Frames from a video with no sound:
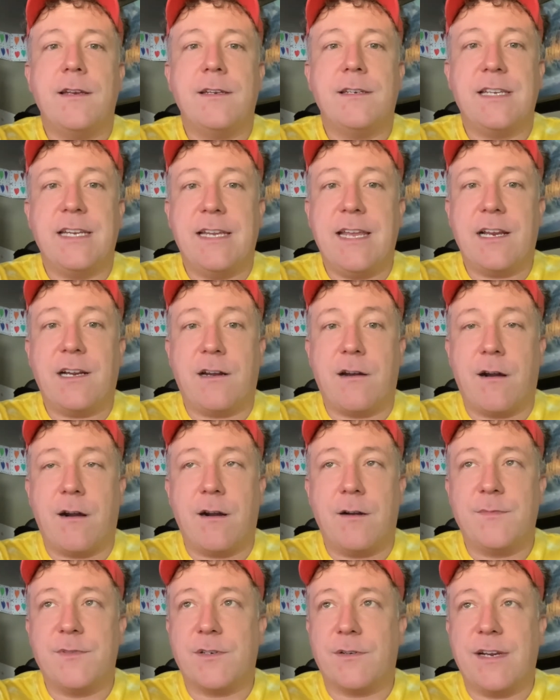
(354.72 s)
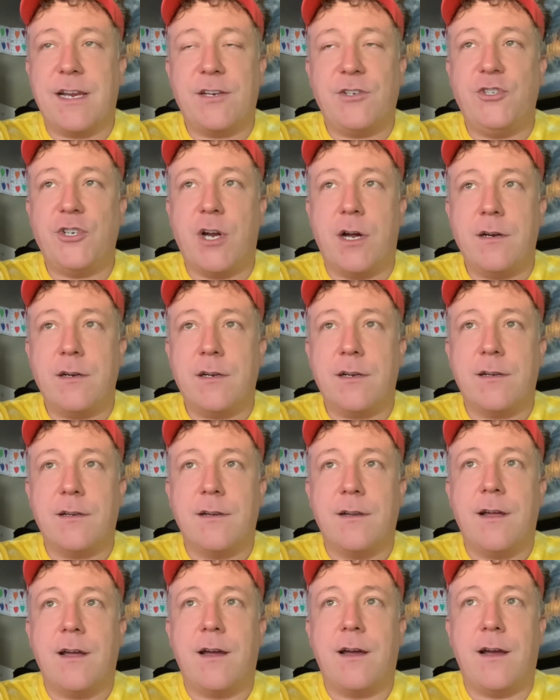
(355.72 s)
to get carbs or get junk.
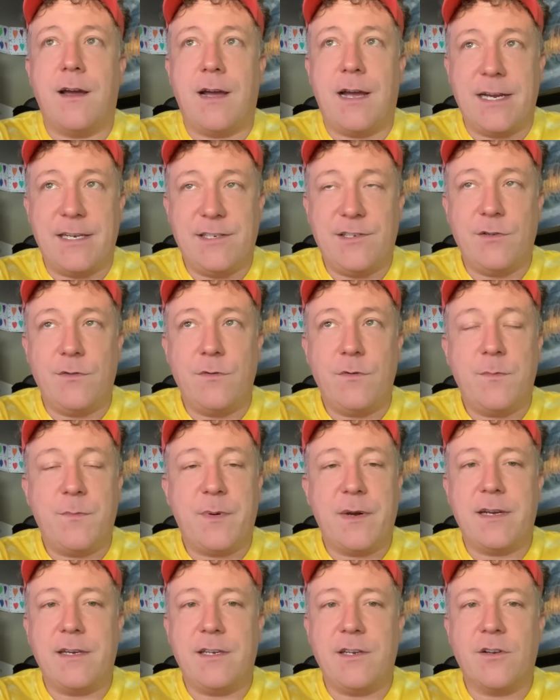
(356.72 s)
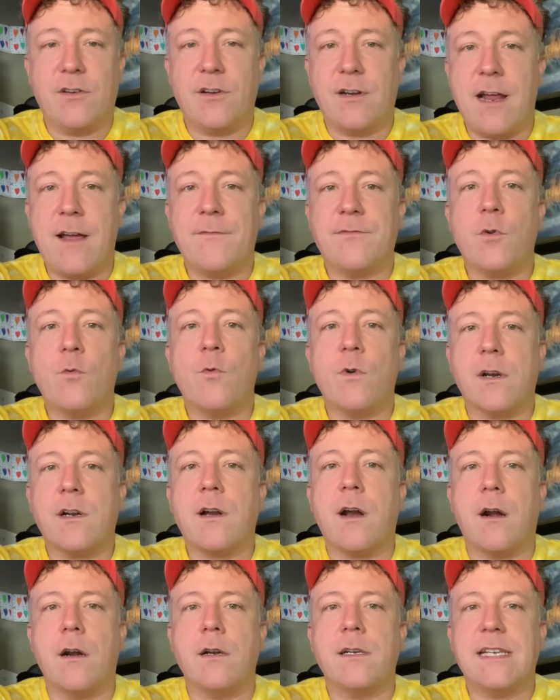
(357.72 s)
I do, but you're going to have to
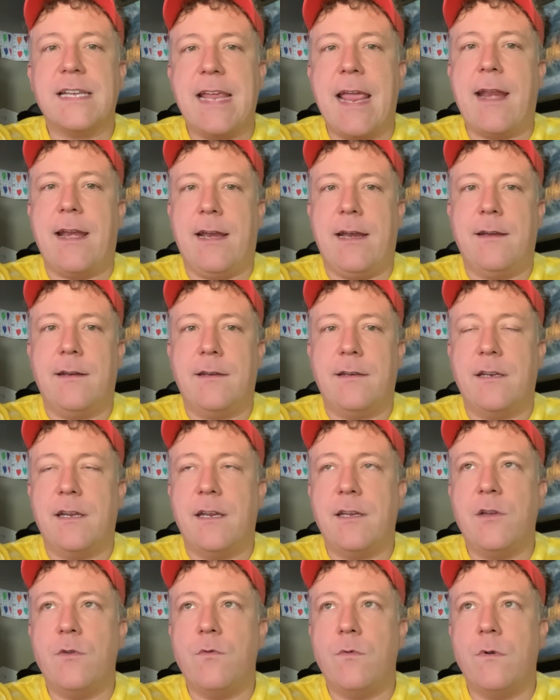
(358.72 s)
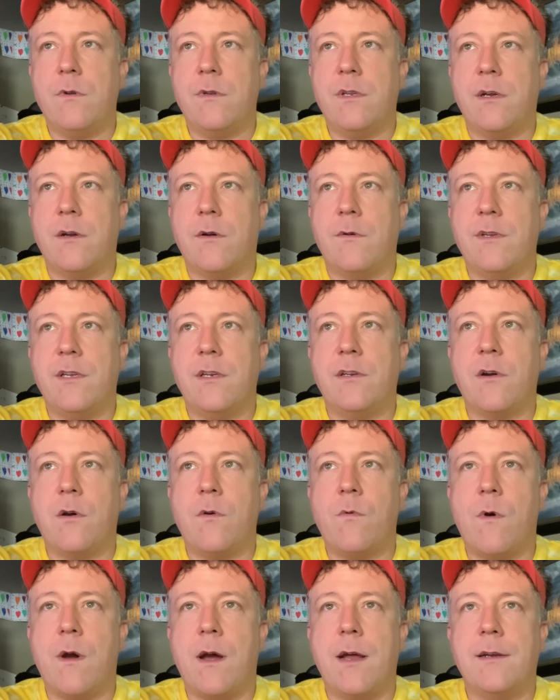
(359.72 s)
work hard to get it. You
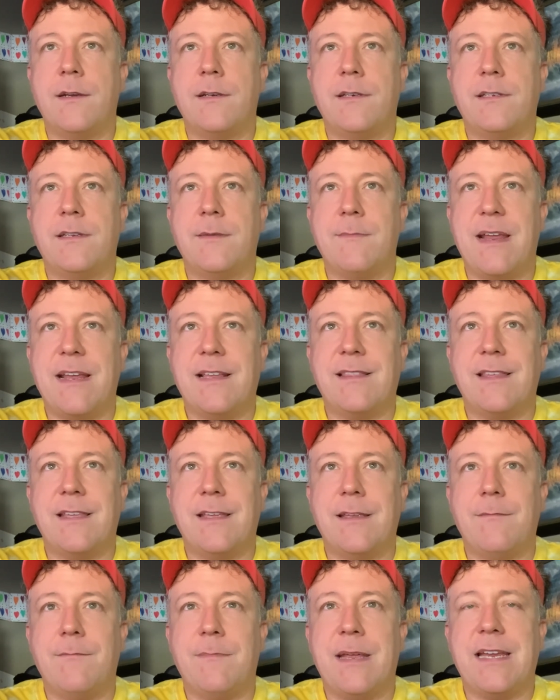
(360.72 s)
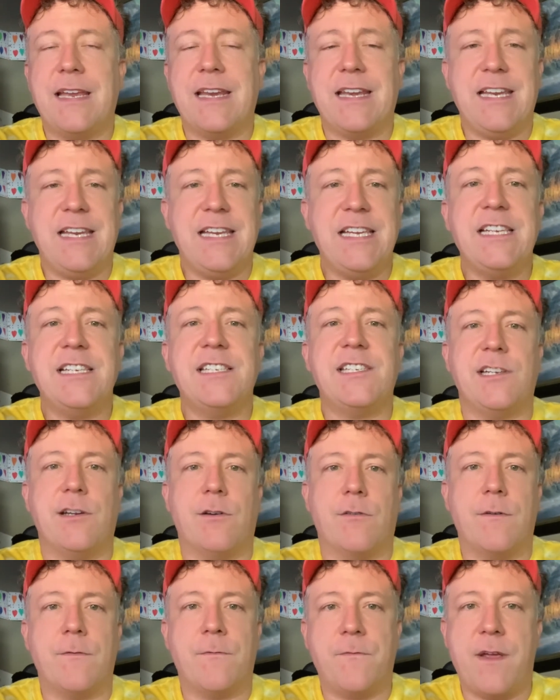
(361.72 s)
don't want to make it
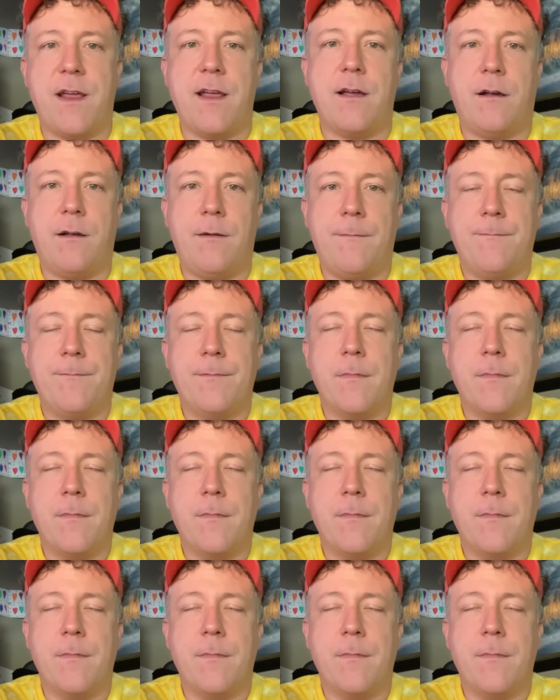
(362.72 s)
easier to fail.